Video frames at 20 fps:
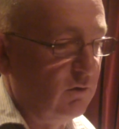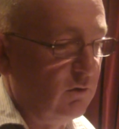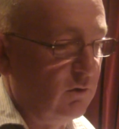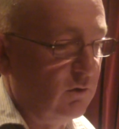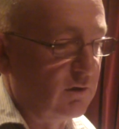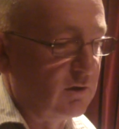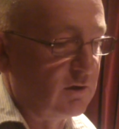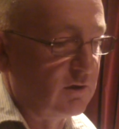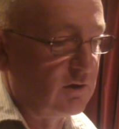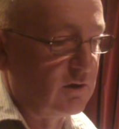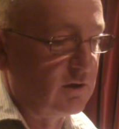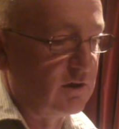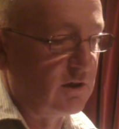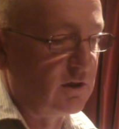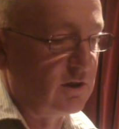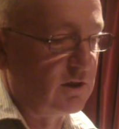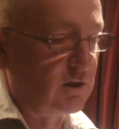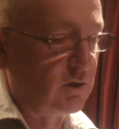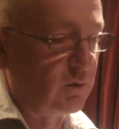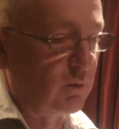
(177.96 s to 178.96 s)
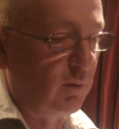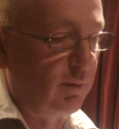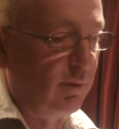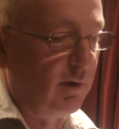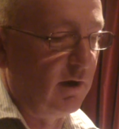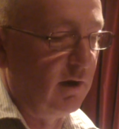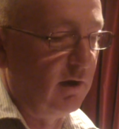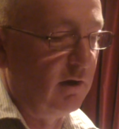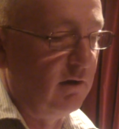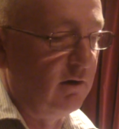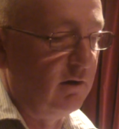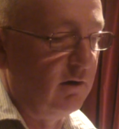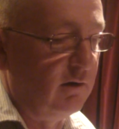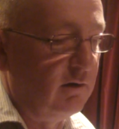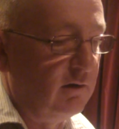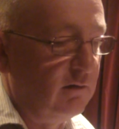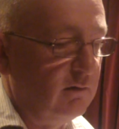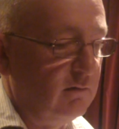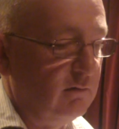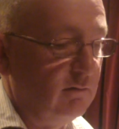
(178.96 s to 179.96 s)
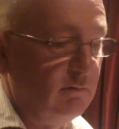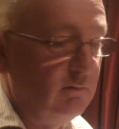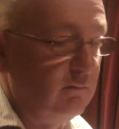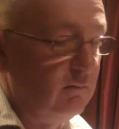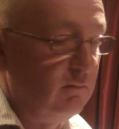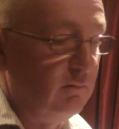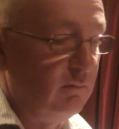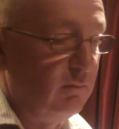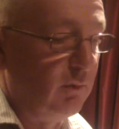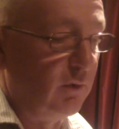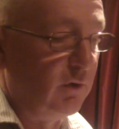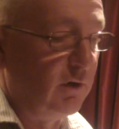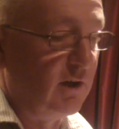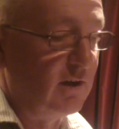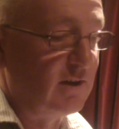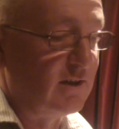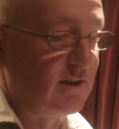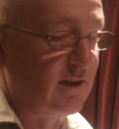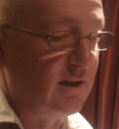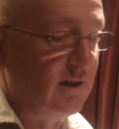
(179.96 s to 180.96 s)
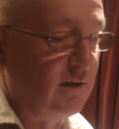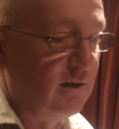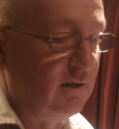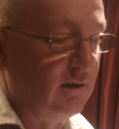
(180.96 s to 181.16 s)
noticed the sisters were playing hide, but not seek.